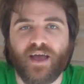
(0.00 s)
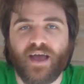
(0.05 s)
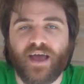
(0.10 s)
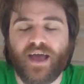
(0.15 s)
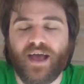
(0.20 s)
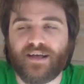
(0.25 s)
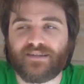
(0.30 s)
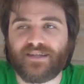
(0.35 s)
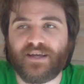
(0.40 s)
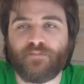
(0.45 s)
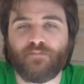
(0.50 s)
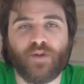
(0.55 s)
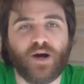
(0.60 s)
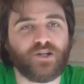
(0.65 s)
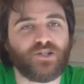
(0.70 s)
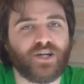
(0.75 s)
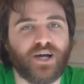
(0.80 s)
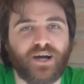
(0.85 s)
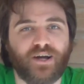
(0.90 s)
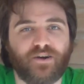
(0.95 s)
has a
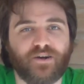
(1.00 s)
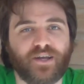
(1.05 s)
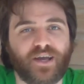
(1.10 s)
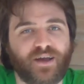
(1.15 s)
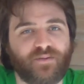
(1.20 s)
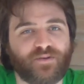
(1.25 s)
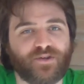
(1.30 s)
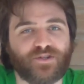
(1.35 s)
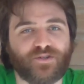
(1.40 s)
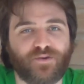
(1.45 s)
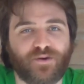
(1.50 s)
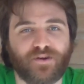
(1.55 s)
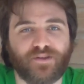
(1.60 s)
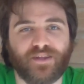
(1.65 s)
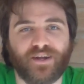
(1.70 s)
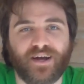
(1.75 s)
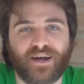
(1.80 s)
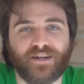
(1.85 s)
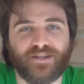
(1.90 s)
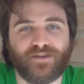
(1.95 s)
much higher gamer score
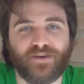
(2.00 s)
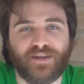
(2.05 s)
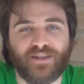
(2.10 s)
than I do.